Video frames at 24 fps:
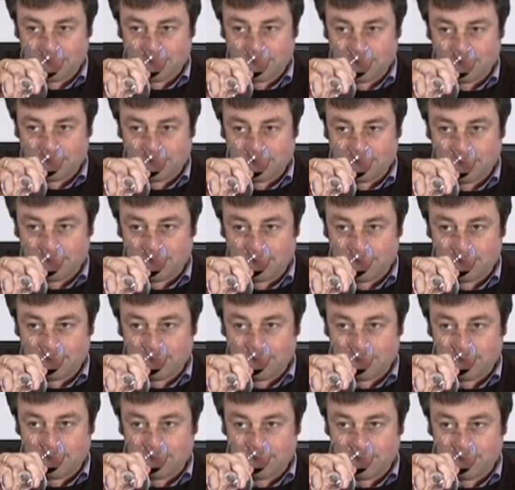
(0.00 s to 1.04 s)

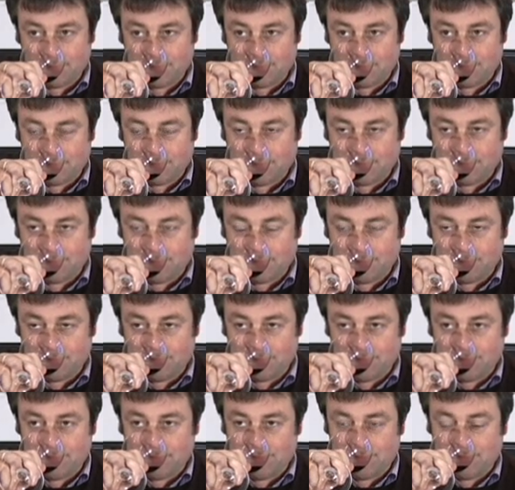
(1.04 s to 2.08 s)

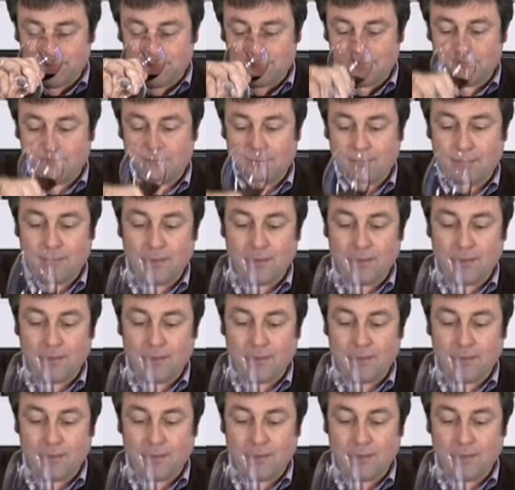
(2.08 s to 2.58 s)
Nothing is said.